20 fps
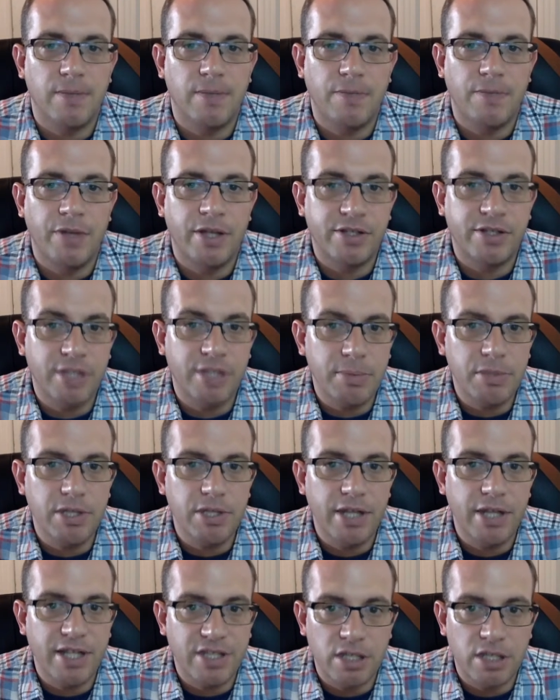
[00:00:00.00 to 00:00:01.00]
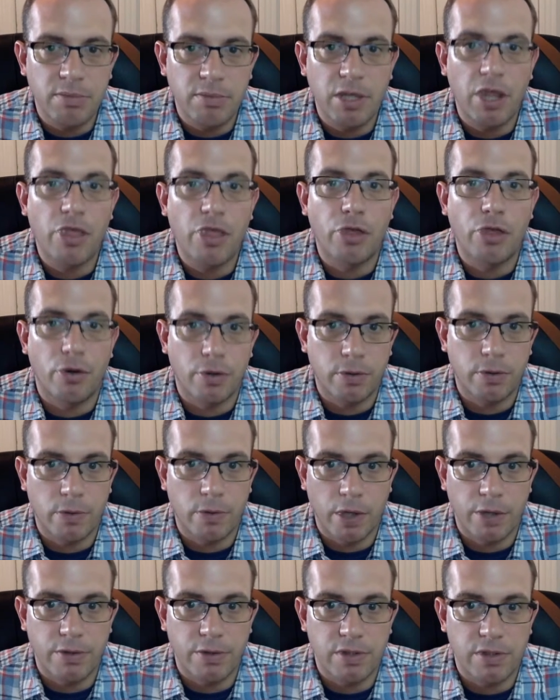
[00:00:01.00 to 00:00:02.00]
Now, typically that's going to be third
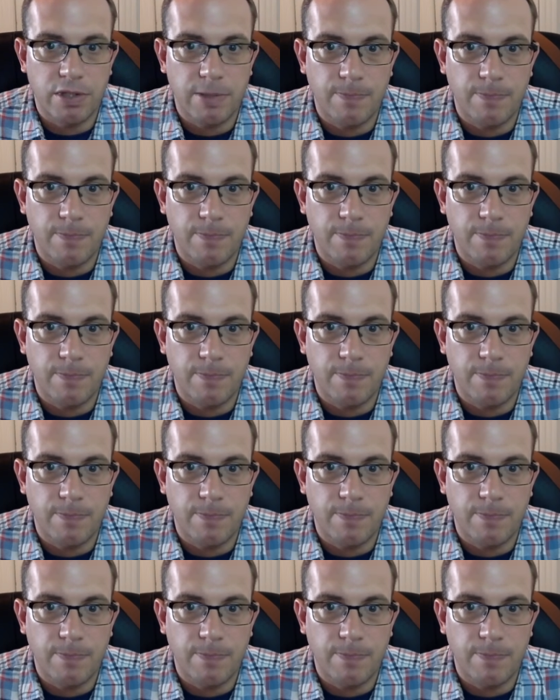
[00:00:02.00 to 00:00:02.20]
graders.